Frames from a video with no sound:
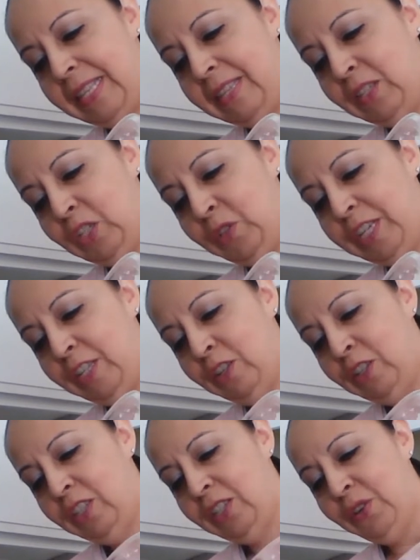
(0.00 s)
this drink
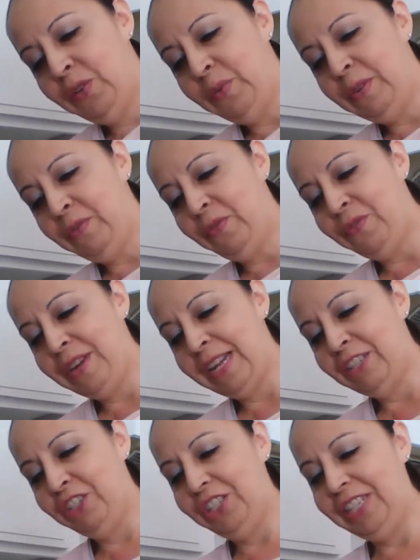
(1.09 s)
looks so
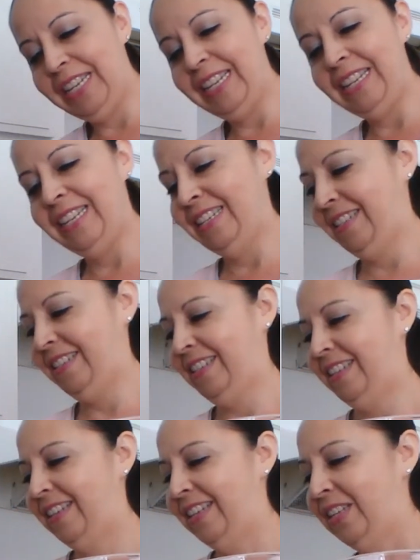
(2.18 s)
refreshing,
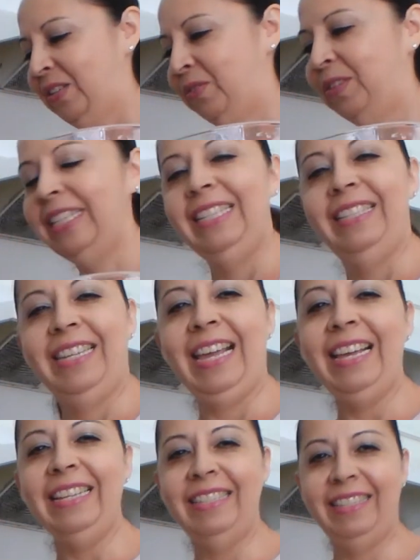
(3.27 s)
really
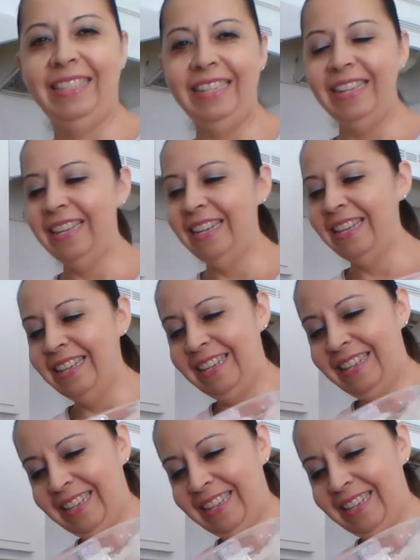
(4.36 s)
tasty,